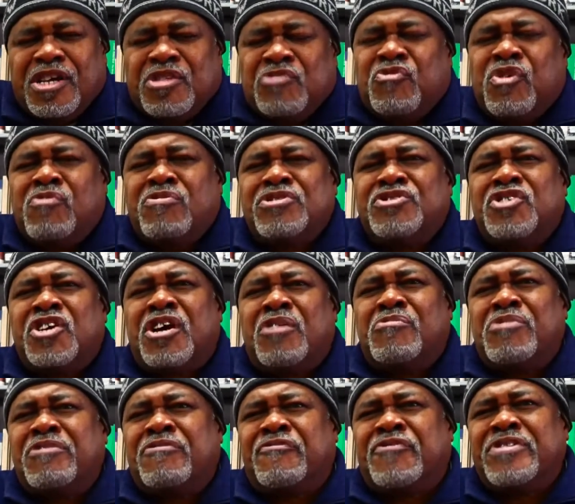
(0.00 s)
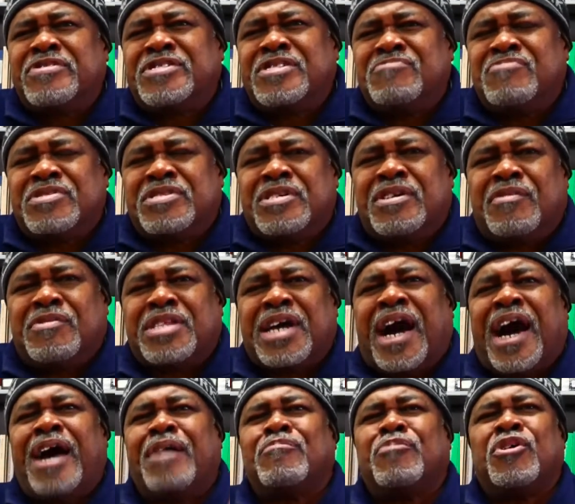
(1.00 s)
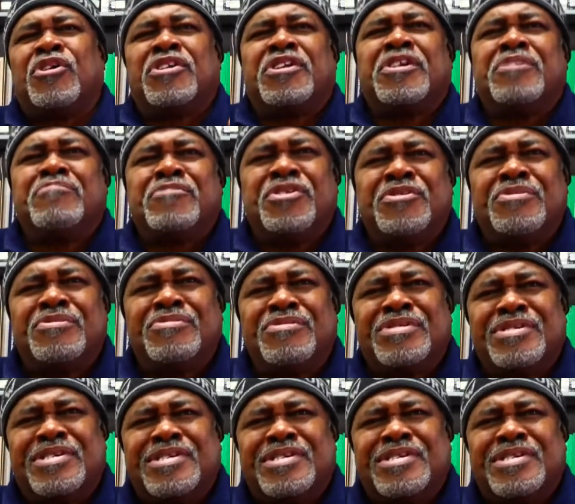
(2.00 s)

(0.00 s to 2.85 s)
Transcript: the one with John 150 with the with the eyeball in the middle.